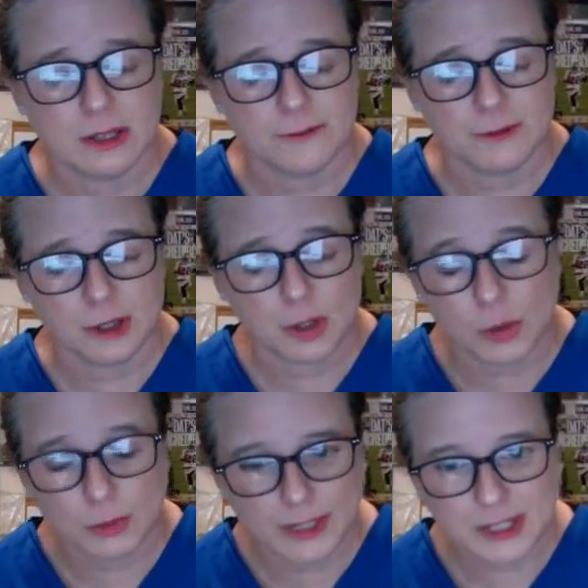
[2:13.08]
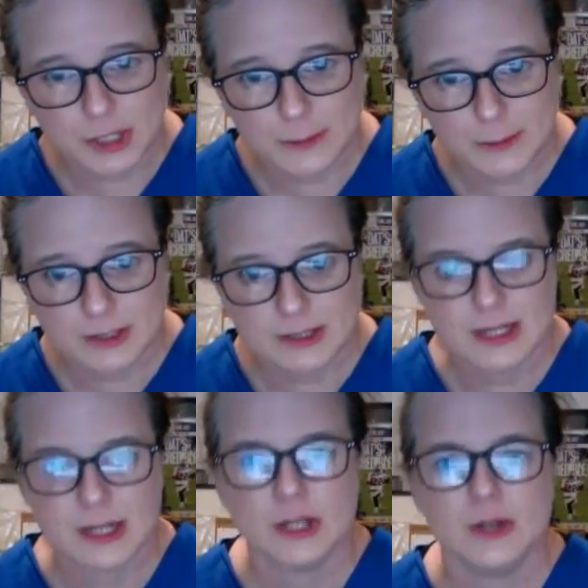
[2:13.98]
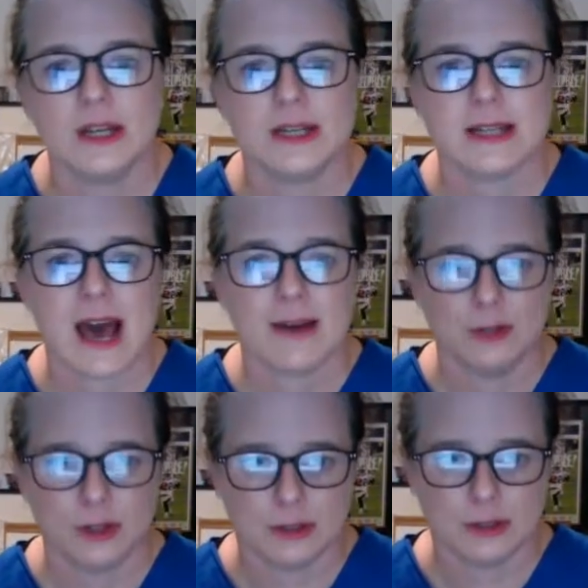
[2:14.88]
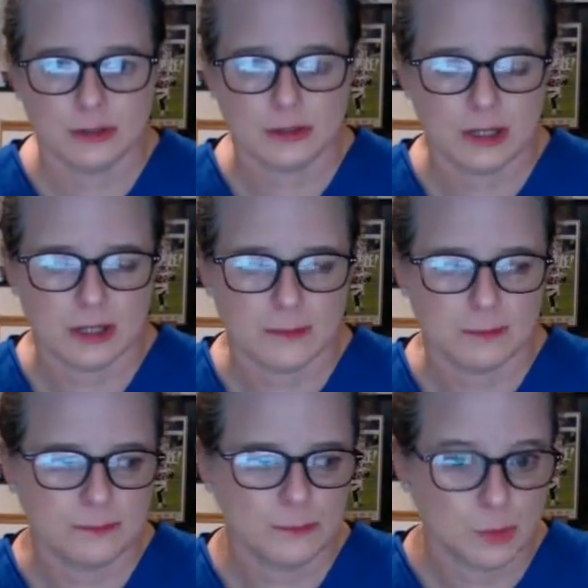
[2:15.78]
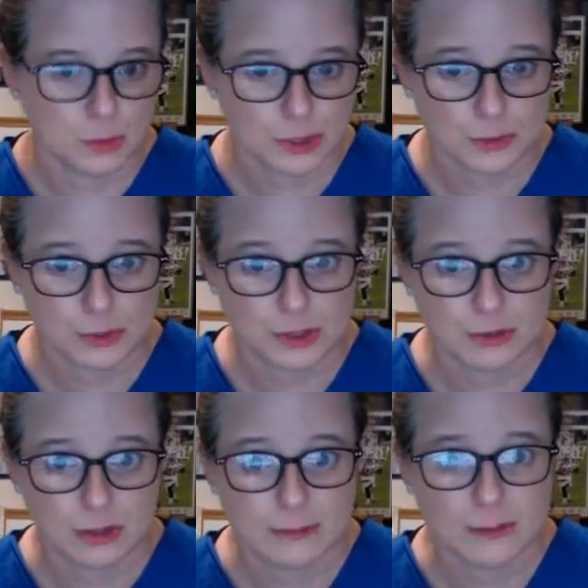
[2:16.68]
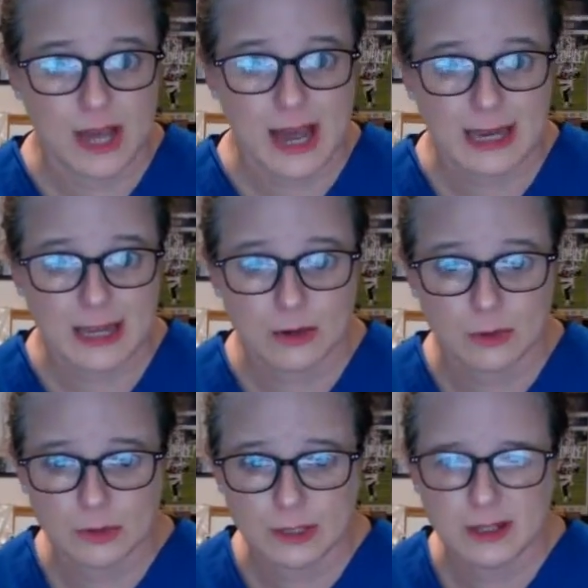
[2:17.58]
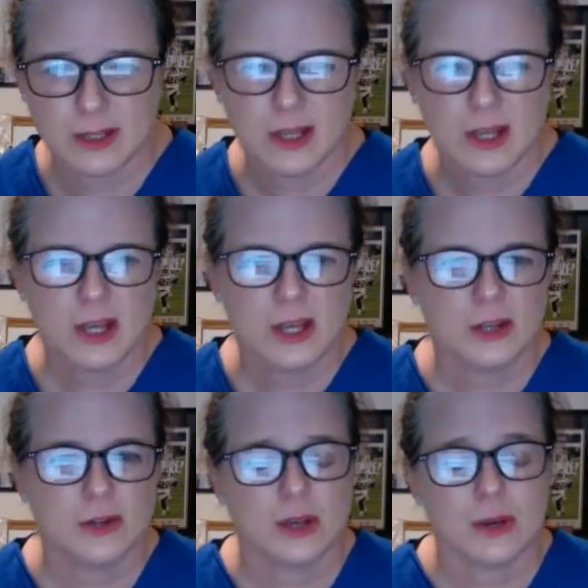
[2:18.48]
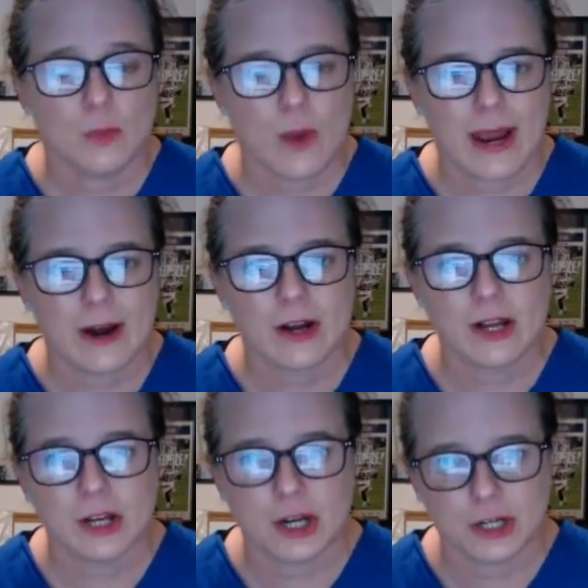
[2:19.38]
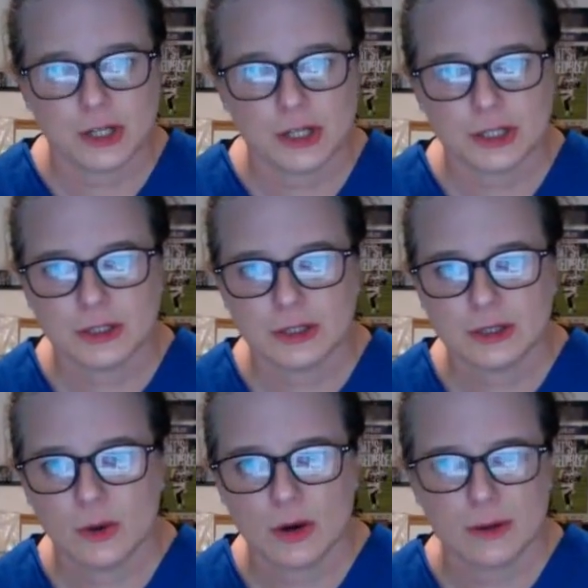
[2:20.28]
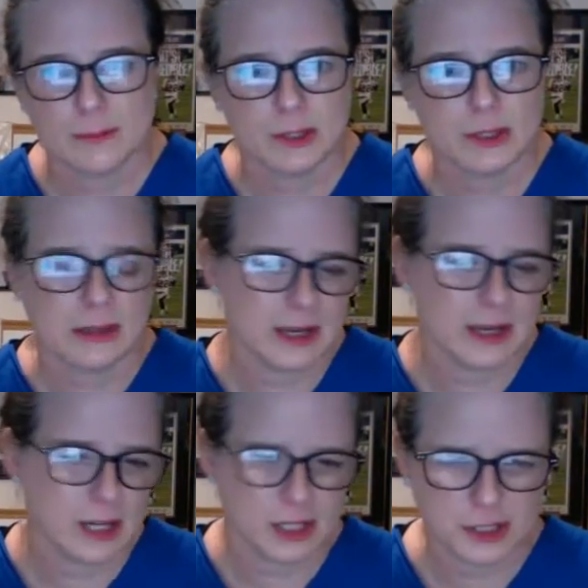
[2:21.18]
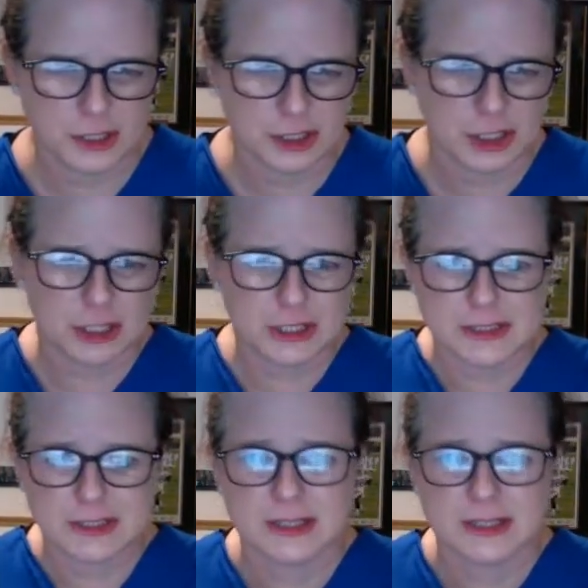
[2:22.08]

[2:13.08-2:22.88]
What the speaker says: you're cold nature person, you need to have your North Shore scrub jacket on. You can wear an Under Armour, like an undershirt